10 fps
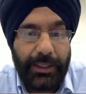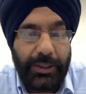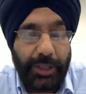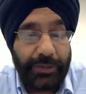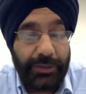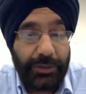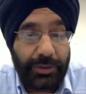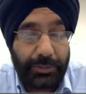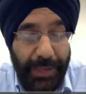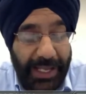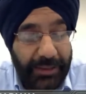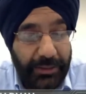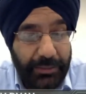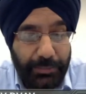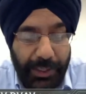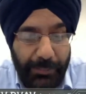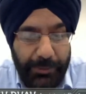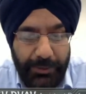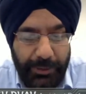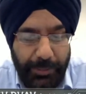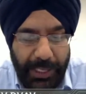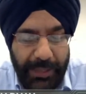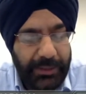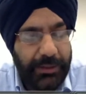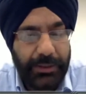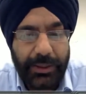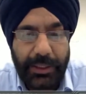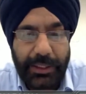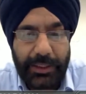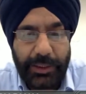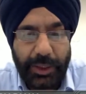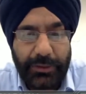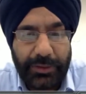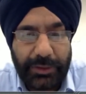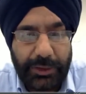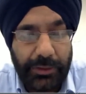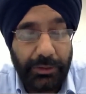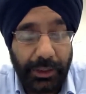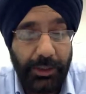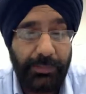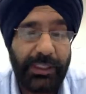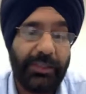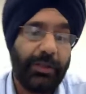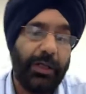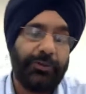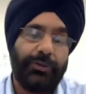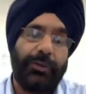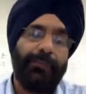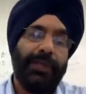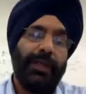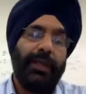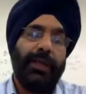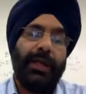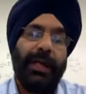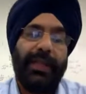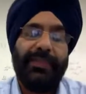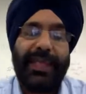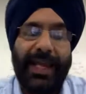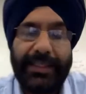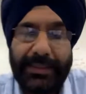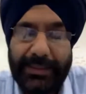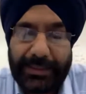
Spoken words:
toxic to the plant, and toxic to human also. And that